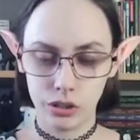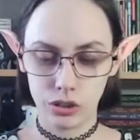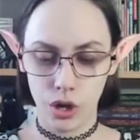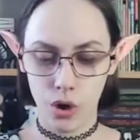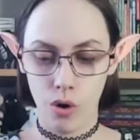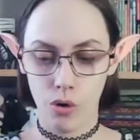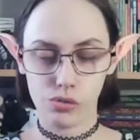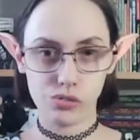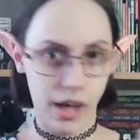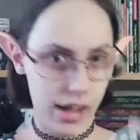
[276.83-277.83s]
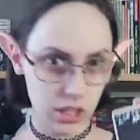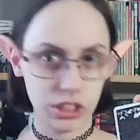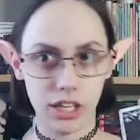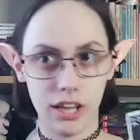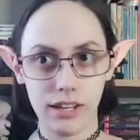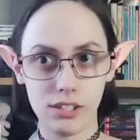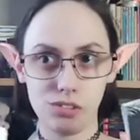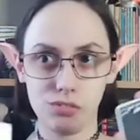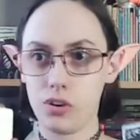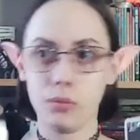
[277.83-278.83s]
So fire
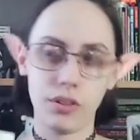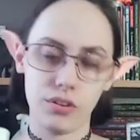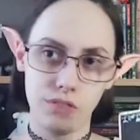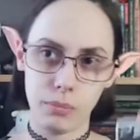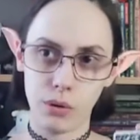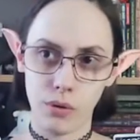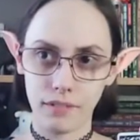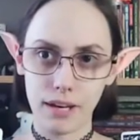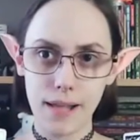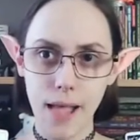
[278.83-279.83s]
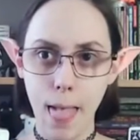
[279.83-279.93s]
signs for the month of February.